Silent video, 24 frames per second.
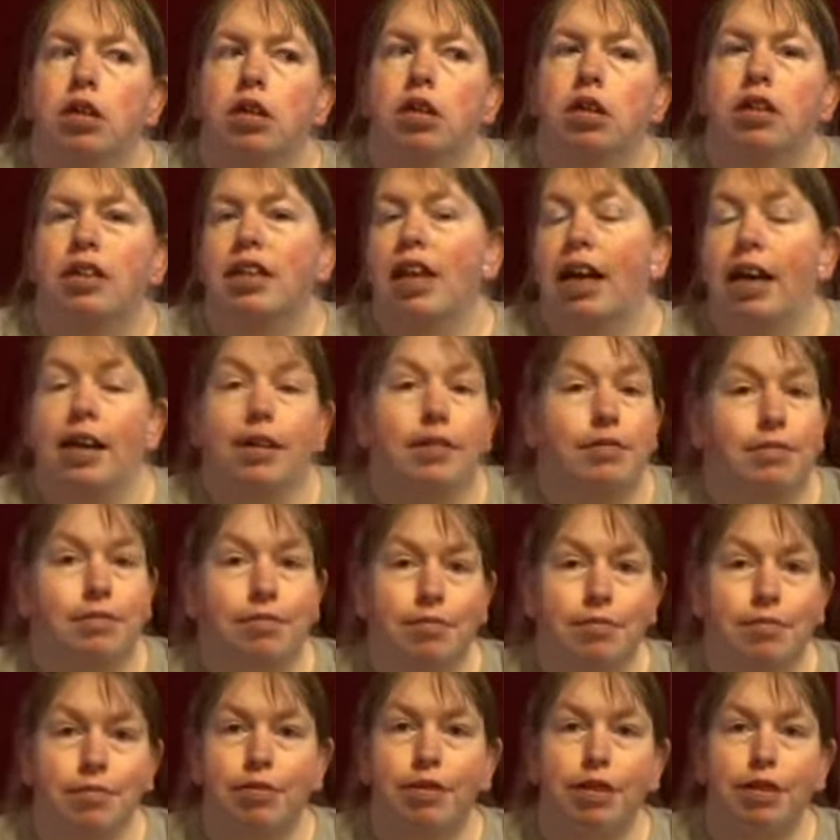yeah,
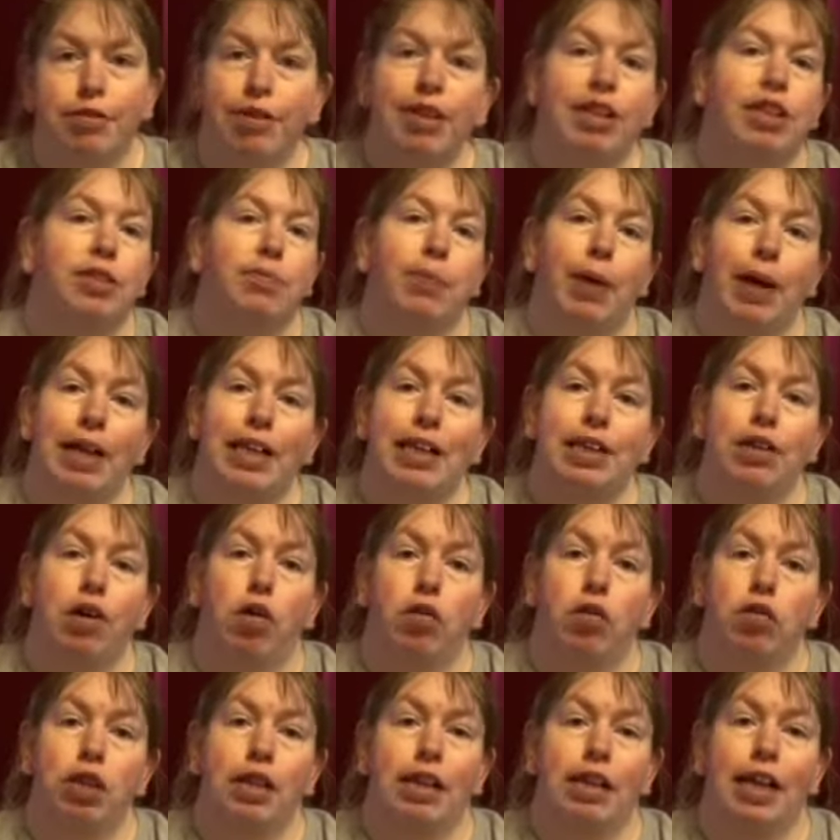it really depends
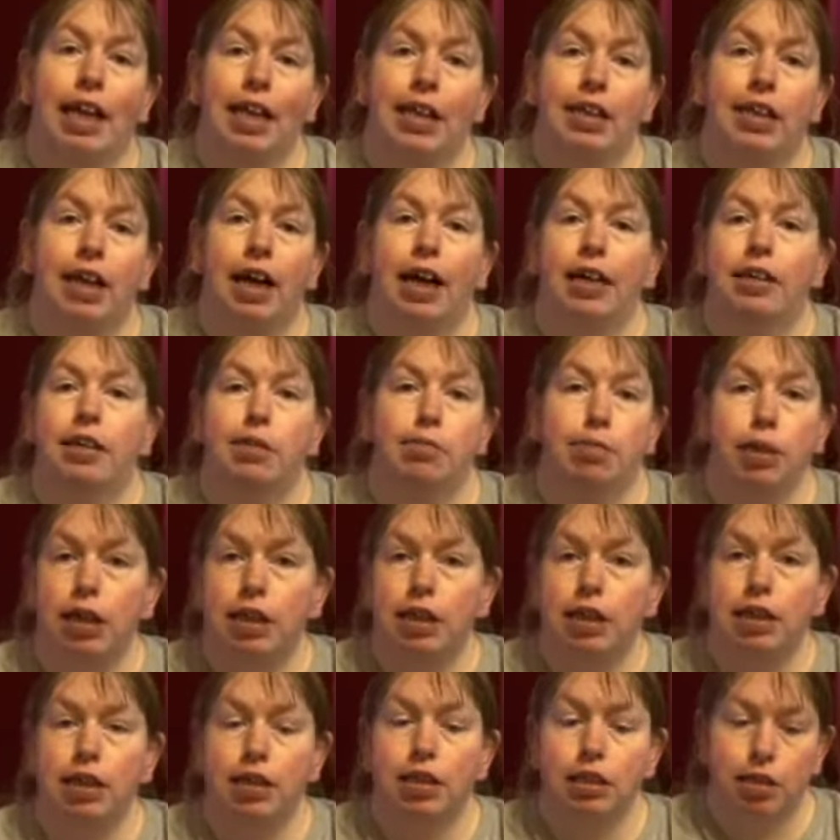on the kid and the
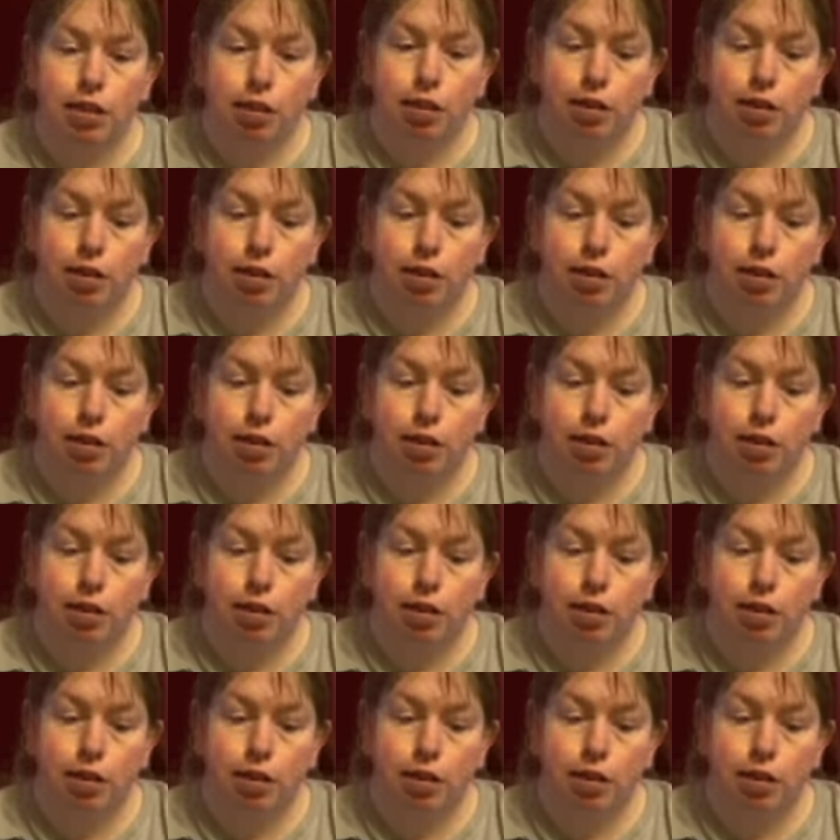person.